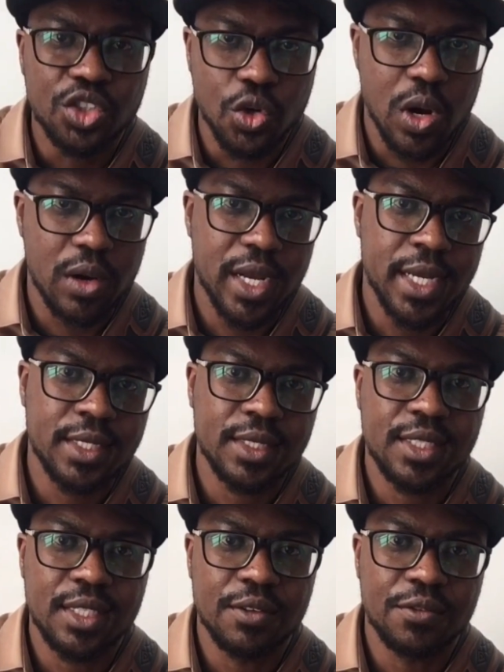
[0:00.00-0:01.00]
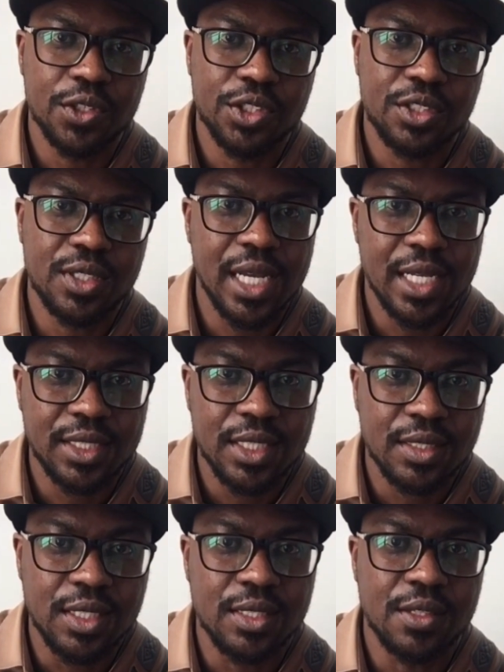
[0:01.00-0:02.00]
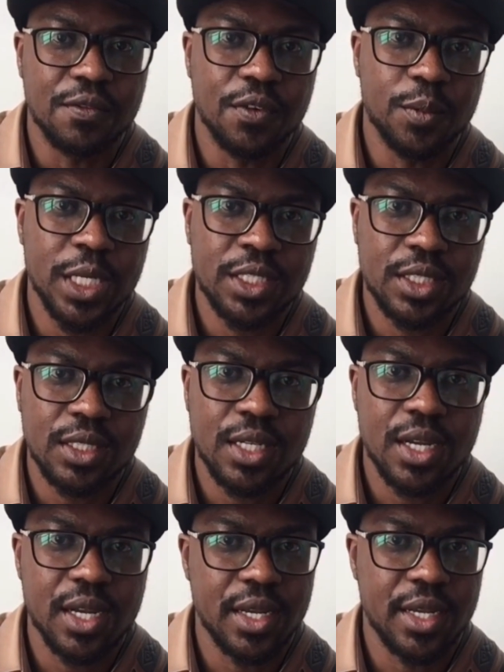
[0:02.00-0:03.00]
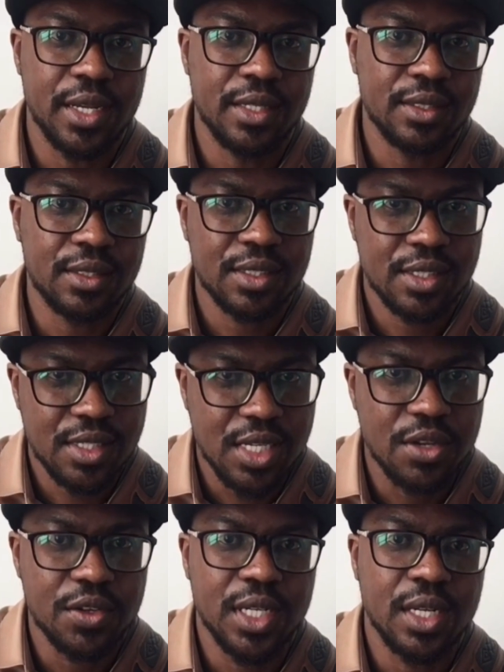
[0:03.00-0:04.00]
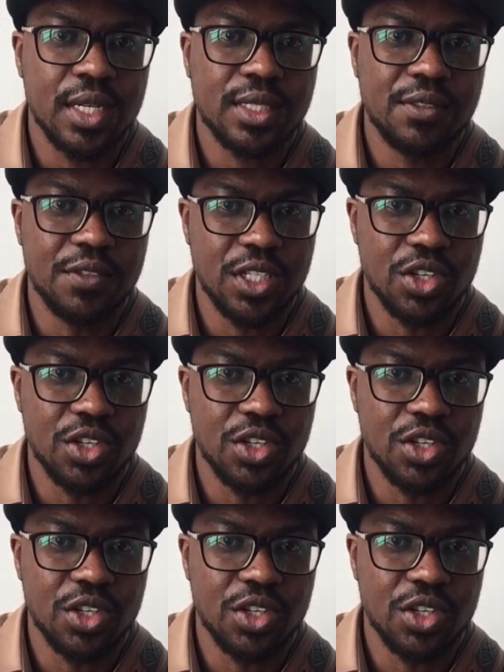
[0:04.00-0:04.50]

So I'll end it here for you to digest this information, and see you in the next